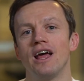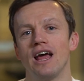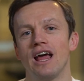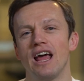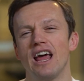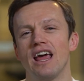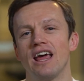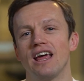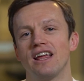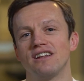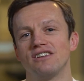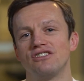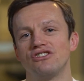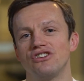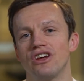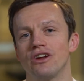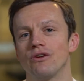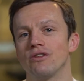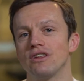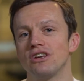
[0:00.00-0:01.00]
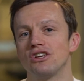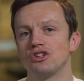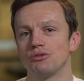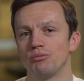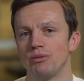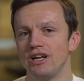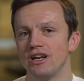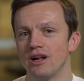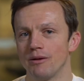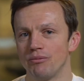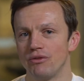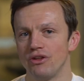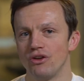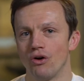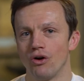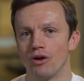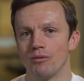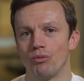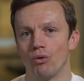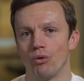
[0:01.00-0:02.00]
and generally speed up the
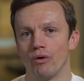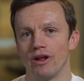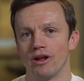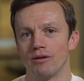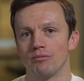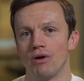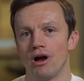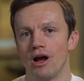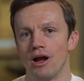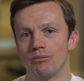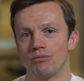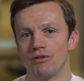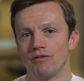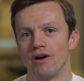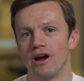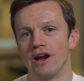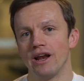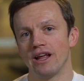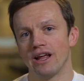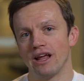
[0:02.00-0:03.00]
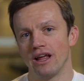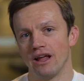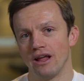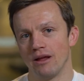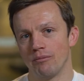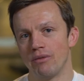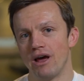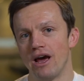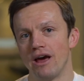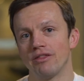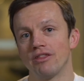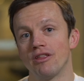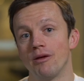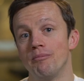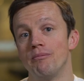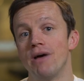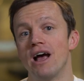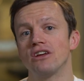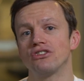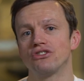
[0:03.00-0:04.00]
onboarding by providing a path to
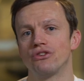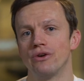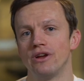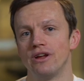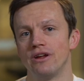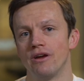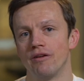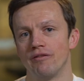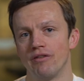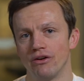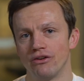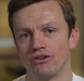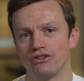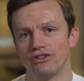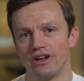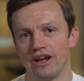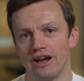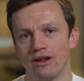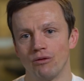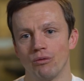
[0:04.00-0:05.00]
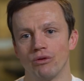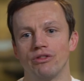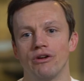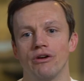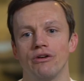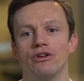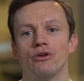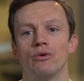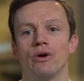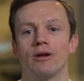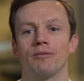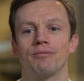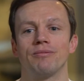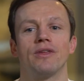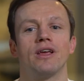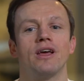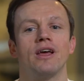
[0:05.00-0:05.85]
mastery of understanding what they're doing.